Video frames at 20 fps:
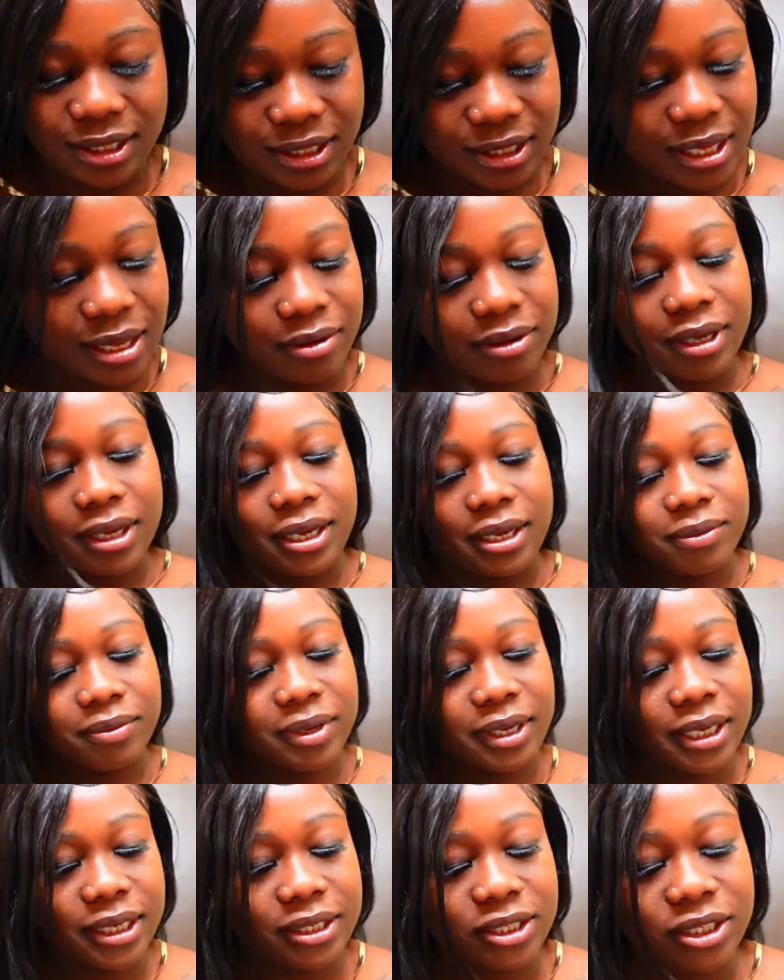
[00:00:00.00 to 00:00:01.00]
So yeah,
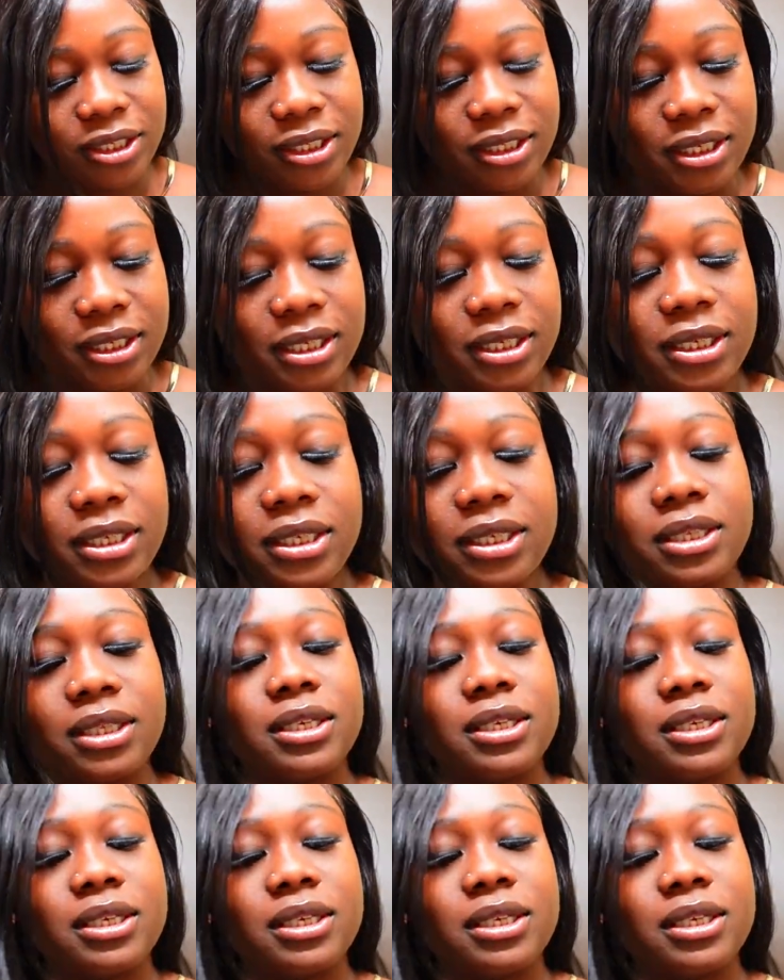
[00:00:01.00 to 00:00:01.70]
what inch is this?